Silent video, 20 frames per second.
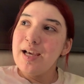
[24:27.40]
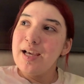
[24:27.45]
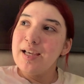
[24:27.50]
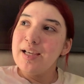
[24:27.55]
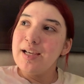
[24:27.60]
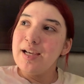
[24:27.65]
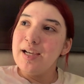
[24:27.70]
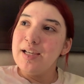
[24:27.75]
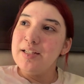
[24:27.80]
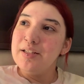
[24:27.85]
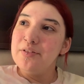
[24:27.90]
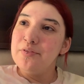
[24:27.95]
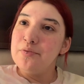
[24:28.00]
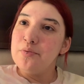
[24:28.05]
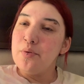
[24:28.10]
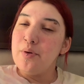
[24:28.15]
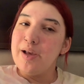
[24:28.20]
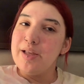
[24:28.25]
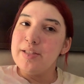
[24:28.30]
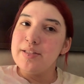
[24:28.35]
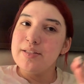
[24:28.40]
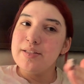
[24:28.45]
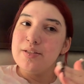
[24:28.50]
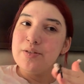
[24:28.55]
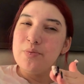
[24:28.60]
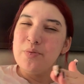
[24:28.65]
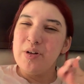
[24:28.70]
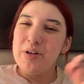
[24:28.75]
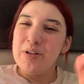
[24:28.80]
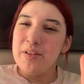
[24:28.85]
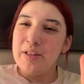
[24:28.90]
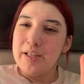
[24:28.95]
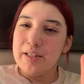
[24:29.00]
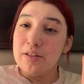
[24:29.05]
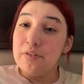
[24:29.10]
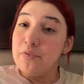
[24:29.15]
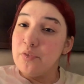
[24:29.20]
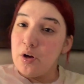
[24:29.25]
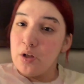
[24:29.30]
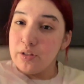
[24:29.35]
I kind of went where, like,
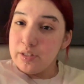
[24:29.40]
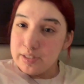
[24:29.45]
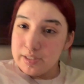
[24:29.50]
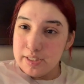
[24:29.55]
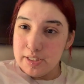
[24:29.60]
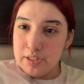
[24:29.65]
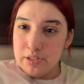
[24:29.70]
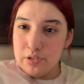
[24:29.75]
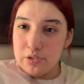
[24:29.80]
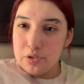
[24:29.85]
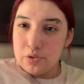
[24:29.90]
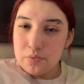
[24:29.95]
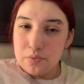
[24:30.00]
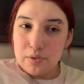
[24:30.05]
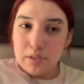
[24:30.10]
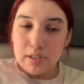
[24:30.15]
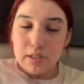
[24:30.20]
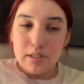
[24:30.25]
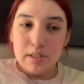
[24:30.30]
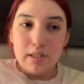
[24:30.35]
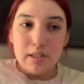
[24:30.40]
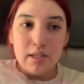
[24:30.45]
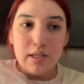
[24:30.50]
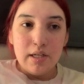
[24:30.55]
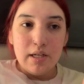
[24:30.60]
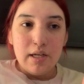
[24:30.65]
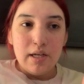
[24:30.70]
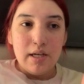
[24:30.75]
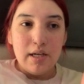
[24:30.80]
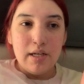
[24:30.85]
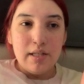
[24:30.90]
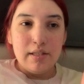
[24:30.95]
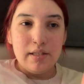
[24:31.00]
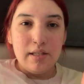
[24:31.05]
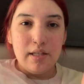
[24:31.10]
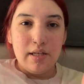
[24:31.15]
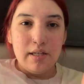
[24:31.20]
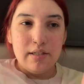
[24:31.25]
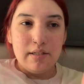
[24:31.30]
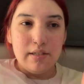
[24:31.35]
the volunteers were, and
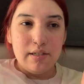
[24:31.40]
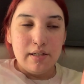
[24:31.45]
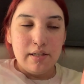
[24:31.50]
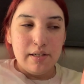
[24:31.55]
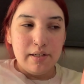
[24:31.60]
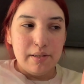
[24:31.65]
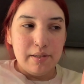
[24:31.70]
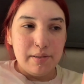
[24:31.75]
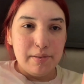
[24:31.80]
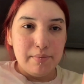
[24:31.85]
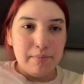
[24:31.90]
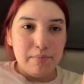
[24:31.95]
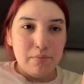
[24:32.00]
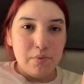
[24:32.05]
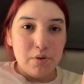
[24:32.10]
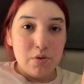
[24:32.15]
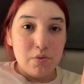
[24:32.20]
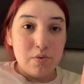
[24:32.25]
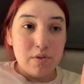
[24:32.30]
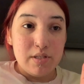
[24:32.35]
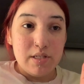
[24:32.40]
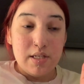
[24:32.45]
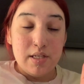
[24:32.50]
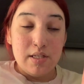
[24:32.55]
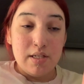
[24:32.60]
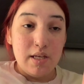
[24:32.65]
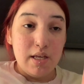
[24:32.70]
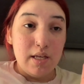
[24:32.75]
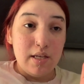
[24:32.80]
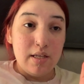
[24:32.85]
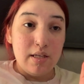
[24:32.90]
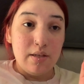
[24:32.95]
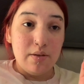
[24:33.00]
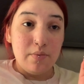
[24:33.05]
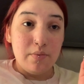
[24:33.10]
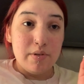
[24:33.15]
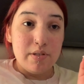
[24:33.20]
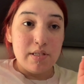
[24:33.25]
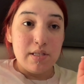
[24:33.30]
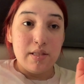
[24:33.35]
then, which was in
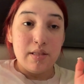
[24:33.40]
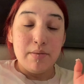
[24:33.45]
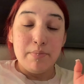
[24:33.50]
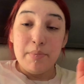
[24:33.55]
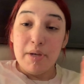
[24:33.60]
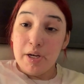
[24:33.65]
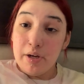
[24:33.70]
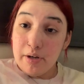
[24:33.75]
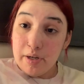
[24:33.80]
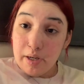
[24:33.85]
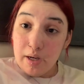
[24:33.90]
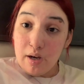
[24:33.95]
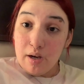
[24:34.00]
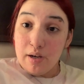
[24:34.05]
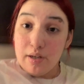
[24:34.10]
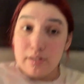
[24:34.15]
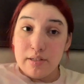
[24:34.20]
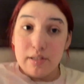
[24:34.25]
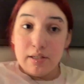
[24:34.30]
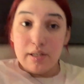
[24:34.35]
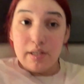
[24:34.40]
the Marriott.